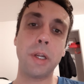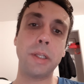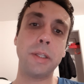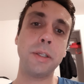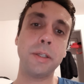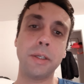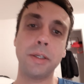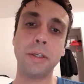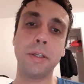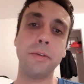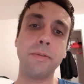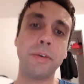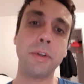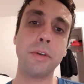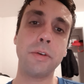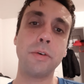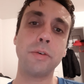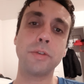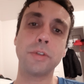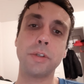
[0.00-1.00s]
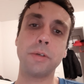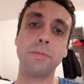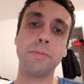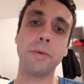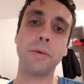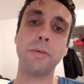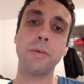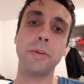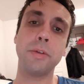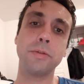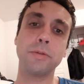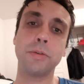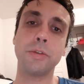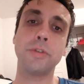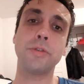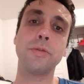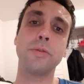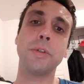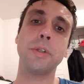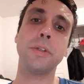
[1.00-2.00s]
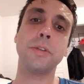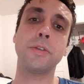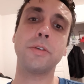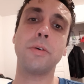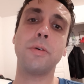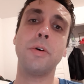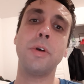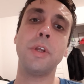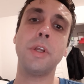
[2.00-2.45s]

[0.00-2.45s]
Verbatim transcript: I didn't even know submarines were shooting. So.